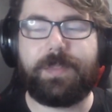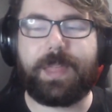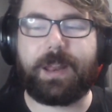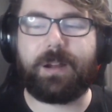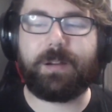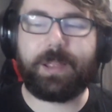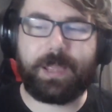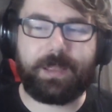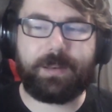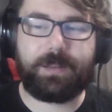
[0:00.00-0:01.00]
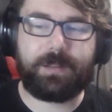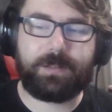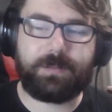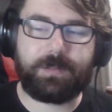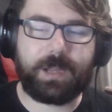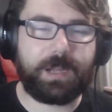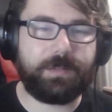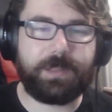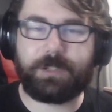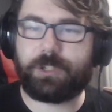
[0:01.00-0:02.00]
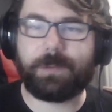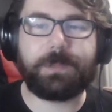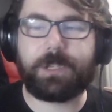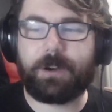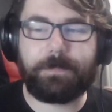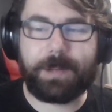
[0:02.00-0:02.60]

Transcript: that are in the Jumpstart